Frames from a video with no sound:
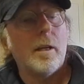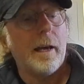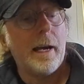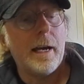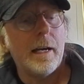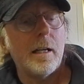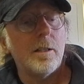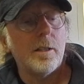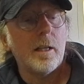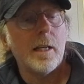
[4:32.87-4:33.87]

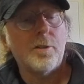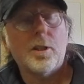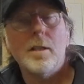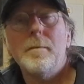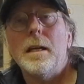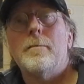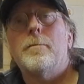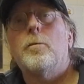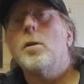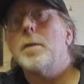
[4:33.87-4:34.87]
and it's going to be a
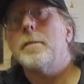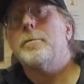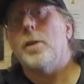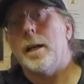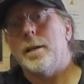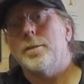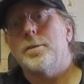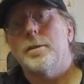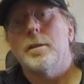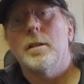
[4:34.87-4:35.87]
4-bar
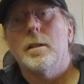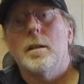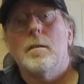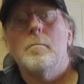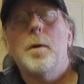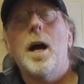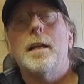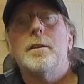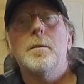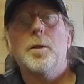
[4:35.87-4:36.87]
phrase,
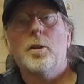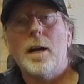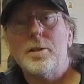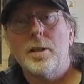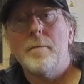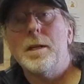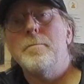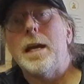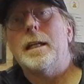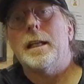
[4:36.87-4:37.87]
but the progression, I'm going to
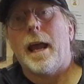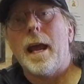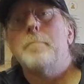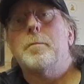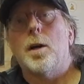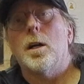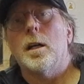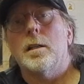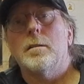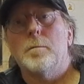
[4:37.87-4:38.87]
make an
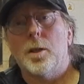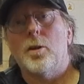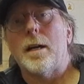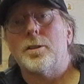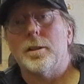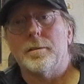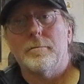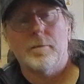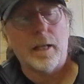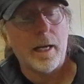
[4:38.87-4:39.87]
8-bar progression,
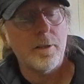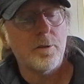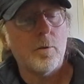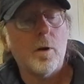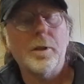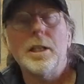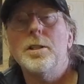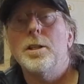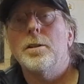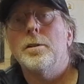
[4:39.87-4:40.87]
okay? So what we're going to
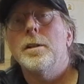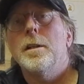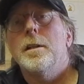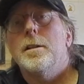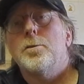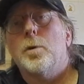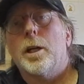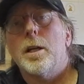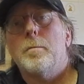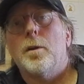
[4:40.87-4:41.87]
do is we're
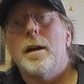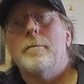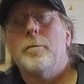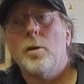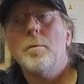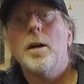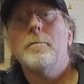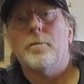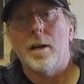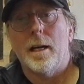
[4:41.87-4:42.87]
going to play a 4-bar
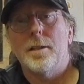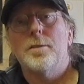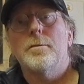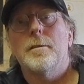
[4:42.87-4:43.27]
phrase